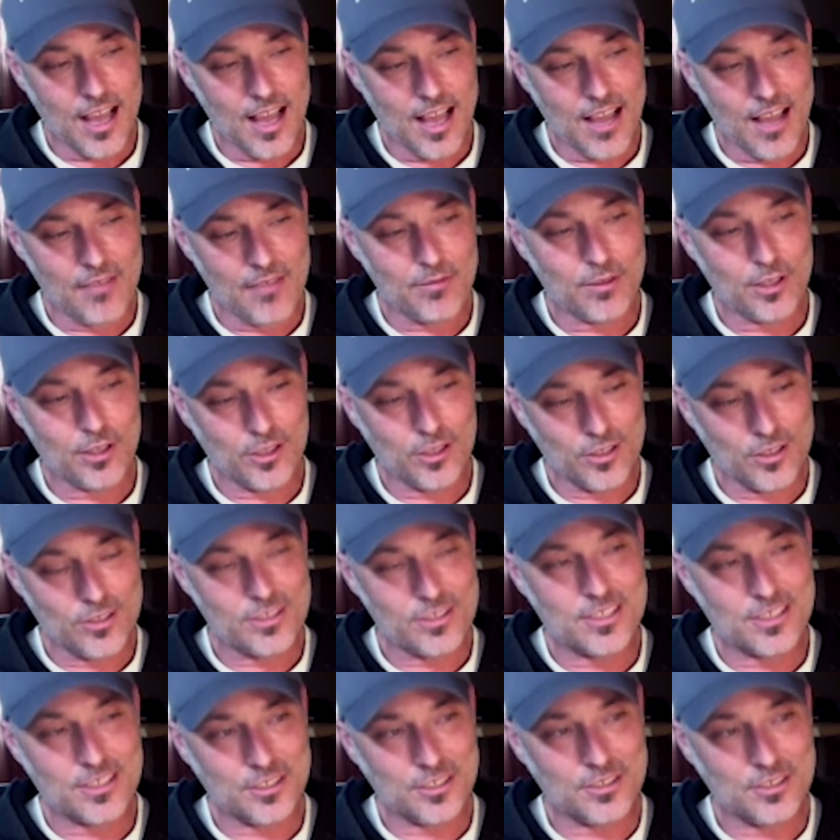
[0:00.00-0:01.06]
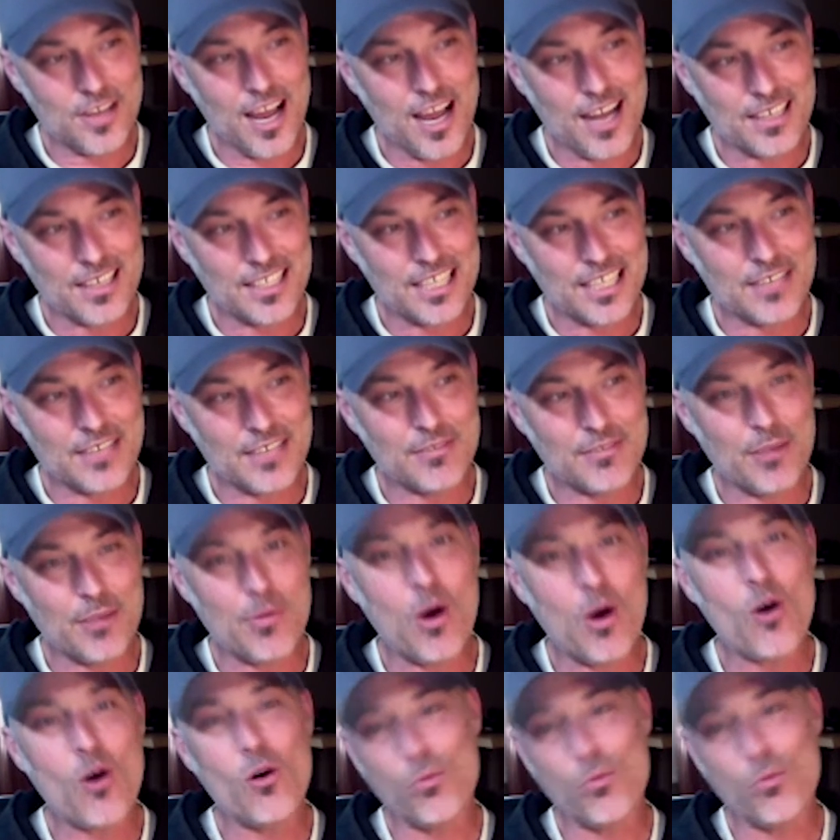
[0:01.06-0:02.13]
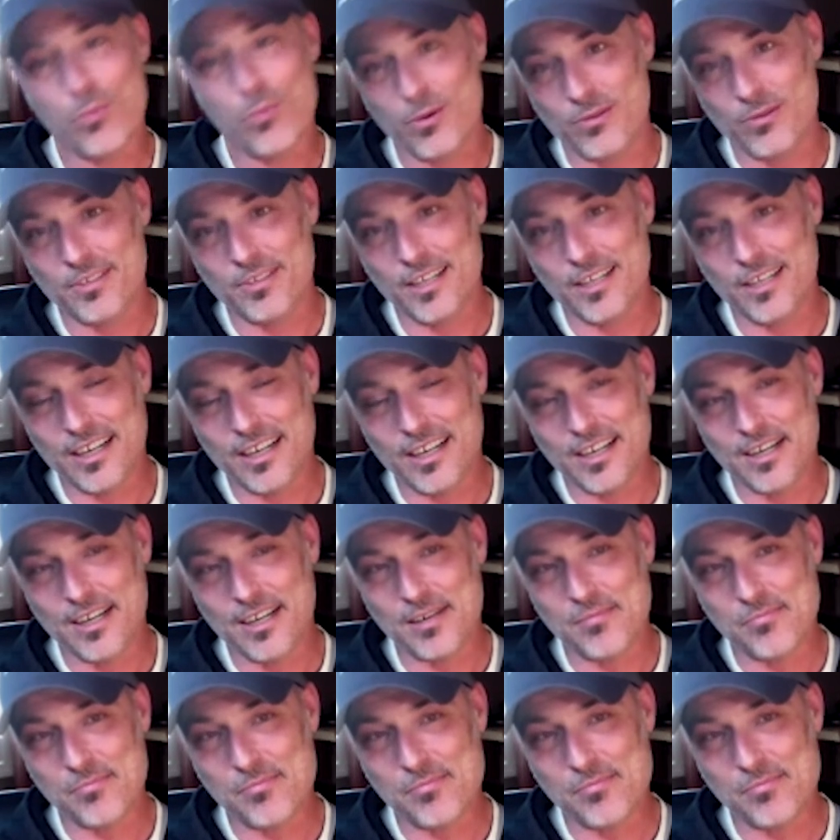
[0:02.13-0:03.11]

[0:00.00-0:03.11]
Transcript: learned to not give up hope. I